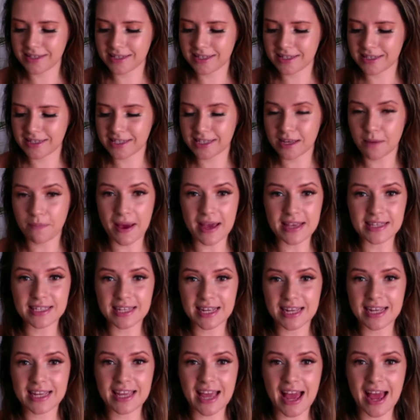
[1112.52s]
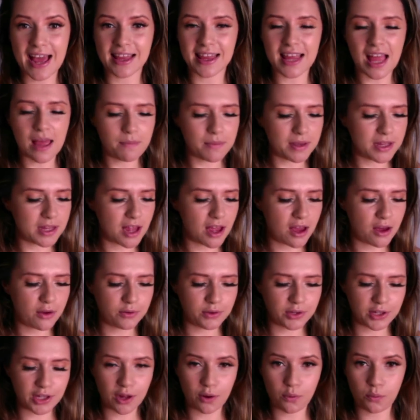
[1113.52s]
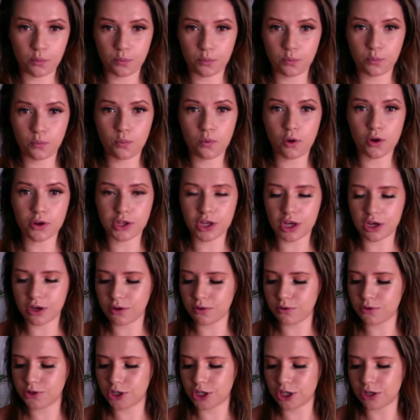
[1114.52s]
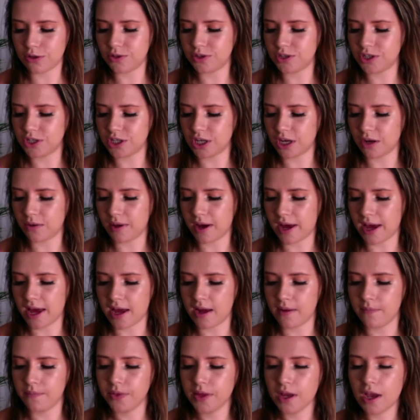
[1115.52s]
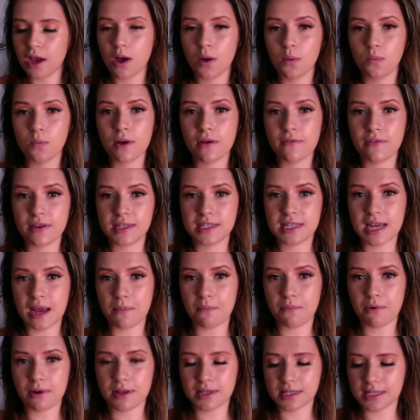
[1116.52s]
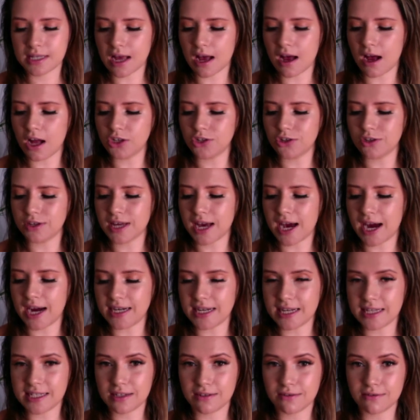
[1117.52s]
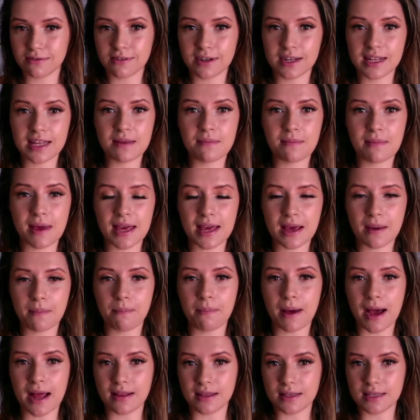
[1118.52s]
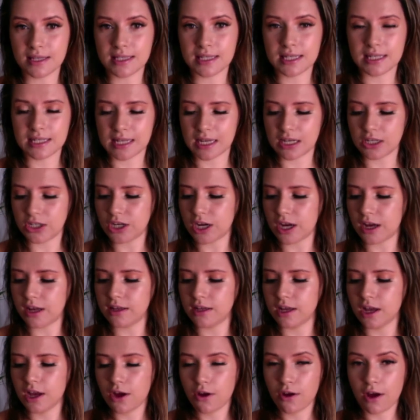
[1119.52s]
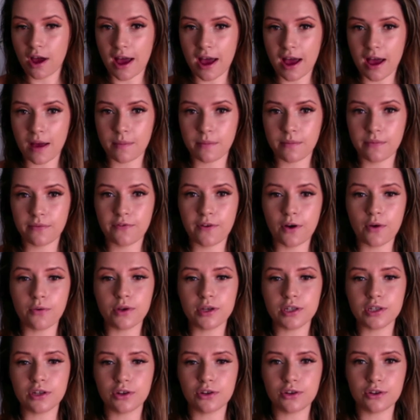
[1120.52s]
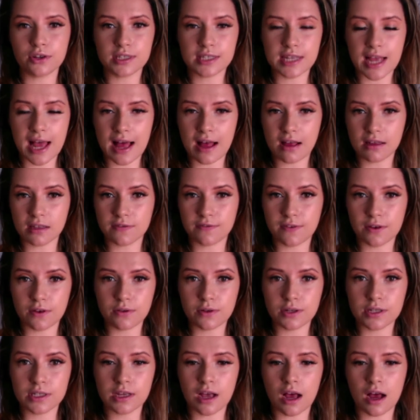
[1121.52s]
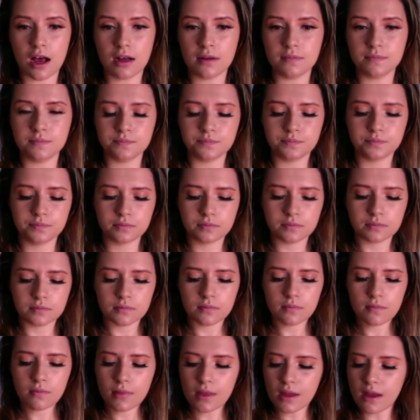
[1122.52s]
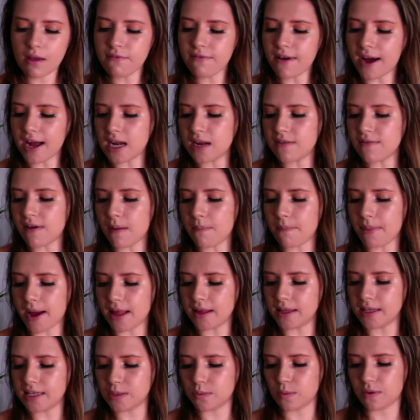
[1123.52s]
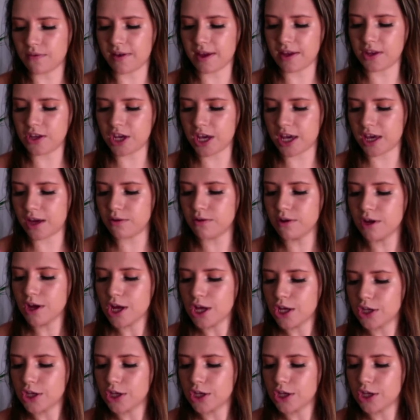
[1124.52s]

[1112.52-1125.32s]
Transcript: So basically, yeah, let me know, you know, what you choose to do here. With this Temperance card, you're guided to really make a balanced decision. Focus on yourselves, focus on finding that balance within you.